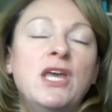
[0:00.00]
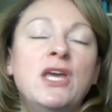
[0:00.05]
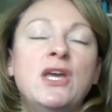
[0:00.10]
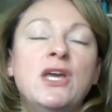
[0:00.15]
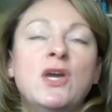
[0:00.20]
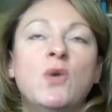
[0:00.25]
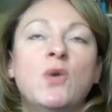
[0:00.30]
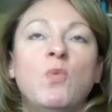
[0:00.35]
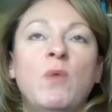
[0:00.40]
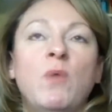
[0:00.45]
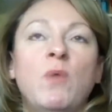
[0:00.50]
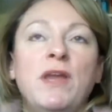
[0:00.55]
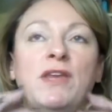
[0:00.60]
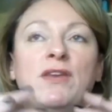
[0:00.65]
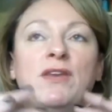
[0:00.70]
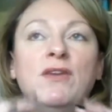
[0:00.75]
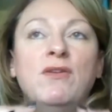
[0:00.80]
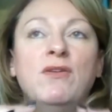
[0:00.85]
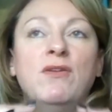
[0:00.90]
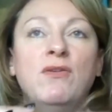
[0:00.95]
when
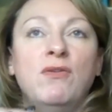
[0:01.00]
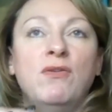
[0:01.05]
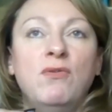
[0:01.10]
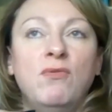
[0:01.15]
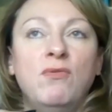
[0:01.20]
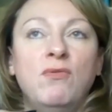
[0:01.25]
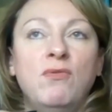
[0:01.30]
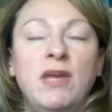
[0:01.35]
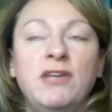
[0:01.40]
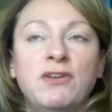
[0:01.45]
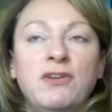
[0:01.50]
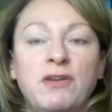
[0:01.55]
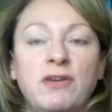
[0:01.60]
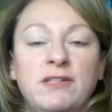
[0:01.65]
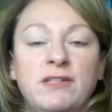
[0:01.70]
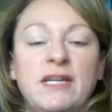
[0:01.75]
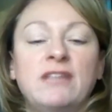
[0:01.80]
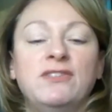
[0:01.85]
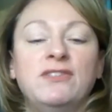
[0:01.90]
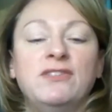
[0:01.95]
in your
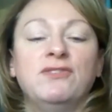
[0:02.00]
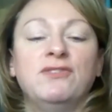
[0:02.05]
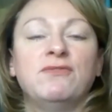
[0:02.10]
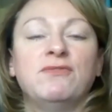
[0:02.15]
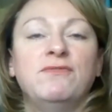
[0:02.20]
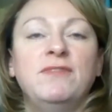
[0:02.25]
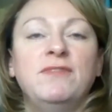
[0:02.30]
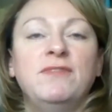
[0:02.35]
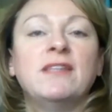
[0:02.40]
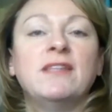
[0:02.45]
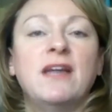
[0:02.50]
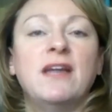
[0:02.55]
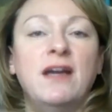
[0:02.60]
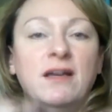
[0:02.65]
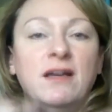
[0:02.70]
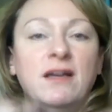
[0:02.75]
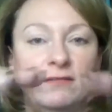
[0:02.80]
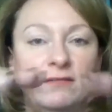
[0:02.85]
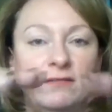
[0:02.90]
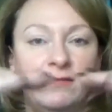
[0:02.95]
intestines, your villi,
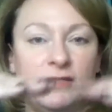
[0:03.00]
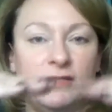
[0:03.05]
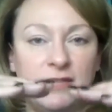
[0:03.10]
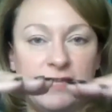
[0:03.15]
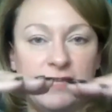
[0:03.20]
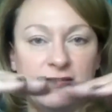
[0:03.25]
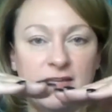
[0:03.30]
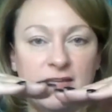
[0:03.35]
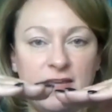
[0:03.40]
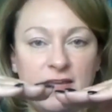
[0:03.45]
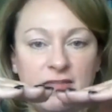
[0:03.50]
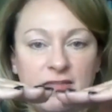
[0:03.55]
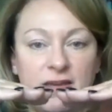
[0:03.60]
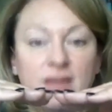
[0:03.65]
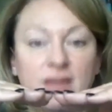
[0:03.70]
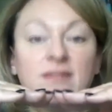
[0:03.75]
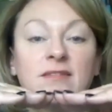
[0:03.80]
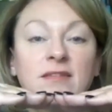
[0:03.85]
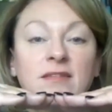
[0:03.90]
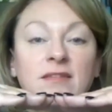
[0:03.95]
it lays like this,
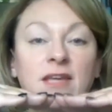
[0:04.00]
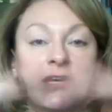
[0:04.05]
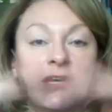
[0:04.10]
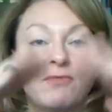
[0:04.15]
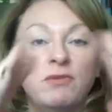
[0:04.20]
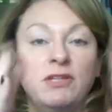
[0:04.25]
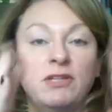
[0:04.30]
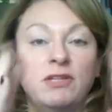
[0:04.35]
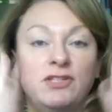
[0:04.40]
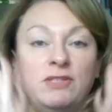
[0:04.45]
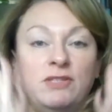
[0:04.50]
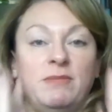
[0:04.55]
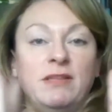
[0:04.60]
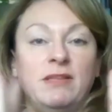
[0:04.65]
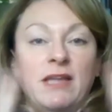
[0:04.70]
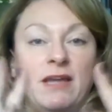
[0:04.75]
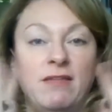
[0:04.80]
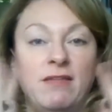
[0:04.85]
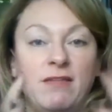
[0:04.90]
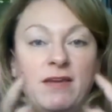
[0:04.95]
and it really should be
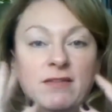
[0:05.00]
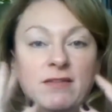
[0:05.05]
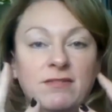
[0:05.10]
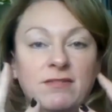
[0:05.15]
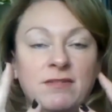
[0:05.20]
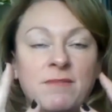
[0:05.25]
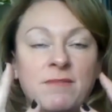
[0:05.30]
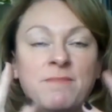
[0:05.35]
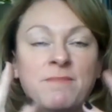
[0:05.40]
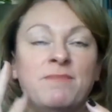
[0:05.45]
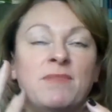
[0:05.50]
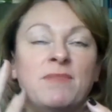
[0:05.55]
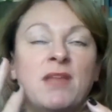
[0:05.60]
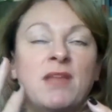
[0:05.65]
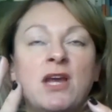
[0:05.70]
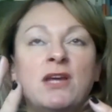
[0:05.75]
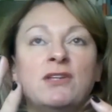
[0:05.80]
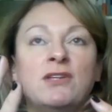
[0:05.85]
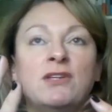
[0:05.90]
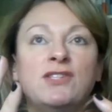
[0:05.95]
like this.
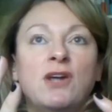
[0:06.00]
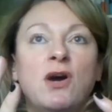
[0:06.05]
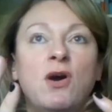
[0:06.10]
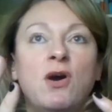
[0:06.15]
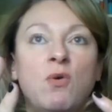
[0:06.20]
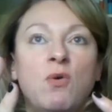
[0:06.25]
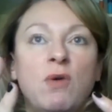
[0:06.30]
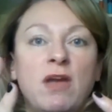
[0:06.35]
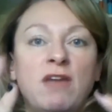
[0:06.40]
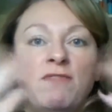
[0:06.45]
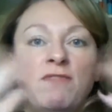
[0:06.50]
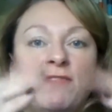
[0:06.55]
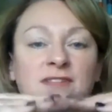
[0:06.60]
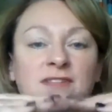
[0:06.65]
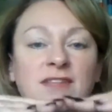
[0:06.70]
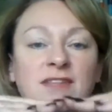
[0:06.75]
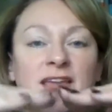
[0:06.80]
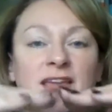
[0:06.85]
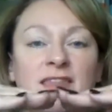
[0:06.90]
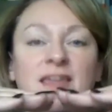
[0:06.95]
So if it's
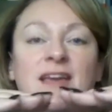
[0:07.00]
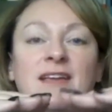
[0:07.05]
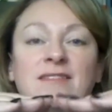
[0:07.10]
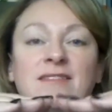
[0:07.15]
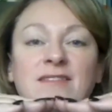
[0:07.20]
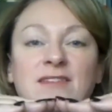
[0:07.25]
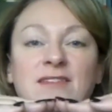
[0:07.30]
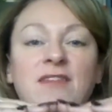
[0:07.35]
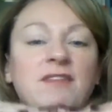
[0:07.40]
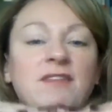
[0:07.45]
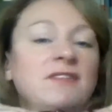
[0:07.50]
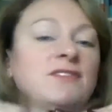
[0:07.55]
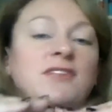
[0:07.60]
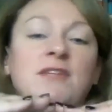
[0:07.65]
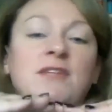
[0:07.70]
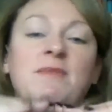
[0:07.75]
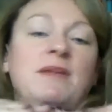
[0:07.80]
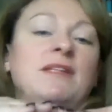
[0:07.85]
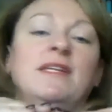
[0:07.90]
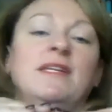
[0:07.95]
like this, nothing's going to
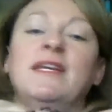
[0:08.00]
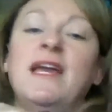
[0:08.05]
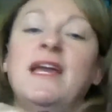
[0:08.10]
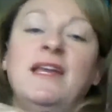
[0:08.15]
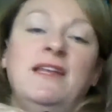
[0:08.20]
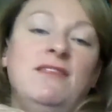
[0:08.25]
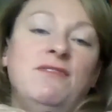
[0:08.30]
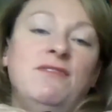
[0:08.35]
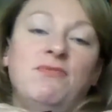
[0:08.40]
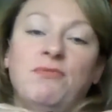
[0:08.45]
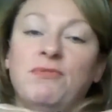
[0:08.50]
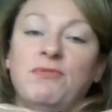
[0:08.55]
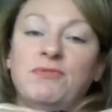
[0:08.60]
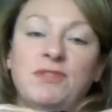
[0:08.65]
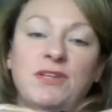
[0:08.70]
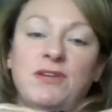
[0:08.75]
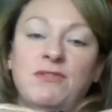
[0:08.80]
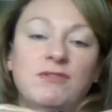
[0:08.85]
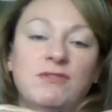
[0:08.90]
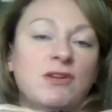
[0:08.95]
be able to get through to
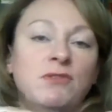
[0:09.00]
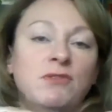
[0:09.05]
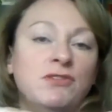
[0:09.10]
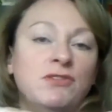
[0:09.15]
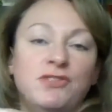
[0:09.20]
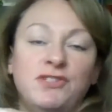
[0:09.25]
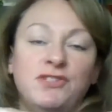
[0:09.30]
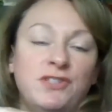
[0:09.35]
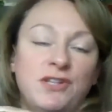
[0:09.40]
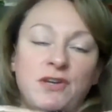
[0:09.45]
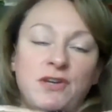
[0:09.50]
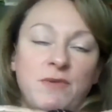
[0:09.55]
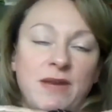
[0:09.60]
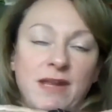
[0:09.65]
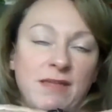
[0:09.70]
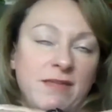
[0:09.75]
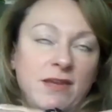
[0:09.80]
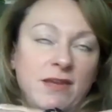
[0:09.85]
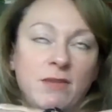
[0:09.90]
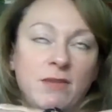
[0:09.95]
you. No nutrition, no
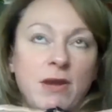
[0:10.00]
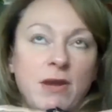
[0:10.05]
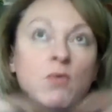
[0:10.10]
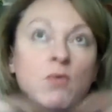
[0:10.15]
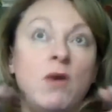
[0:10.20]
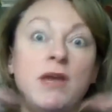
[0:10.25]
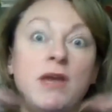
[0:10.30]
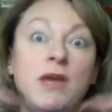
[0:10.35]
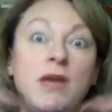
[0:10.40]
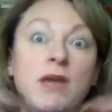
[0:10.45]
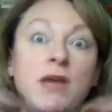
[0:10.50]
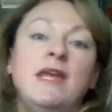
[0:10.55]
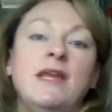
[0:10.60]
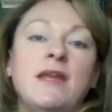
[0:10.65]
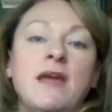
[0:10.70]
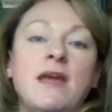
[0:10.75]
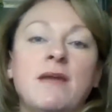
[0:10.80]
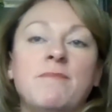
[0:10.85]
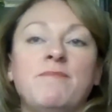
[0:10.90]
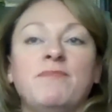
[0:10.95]
anything, no matter what you're
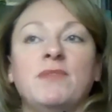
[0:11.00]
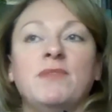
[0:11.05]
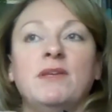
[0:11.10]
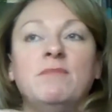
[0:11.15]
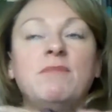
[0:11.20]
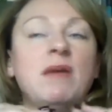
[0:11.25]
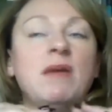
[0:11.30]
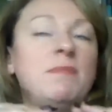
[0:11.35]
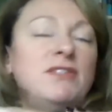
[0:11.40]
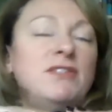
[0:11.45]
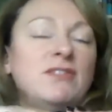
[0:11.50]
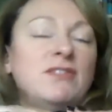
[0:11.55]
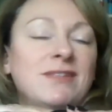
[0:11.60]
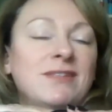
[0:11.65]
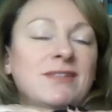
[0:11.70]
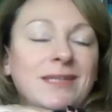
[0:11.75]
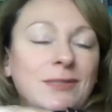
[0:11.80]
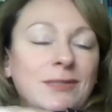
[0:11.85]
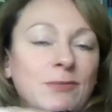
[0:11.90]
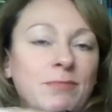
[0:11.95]
eating. Maybe just a
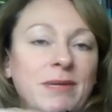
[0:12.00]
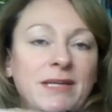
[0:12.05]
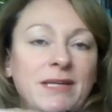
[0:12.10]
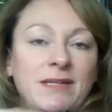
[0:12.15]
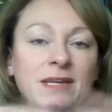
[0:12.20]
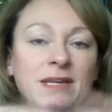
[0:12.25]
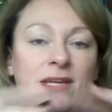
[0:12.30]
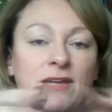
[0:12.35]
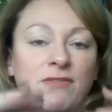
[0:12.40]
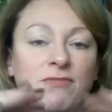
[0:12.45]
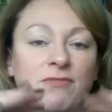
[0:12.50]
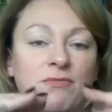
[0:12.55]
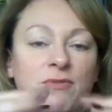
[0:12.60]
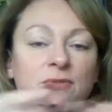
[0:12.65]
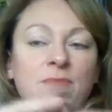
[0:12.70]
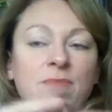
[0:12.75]
little bit can get through.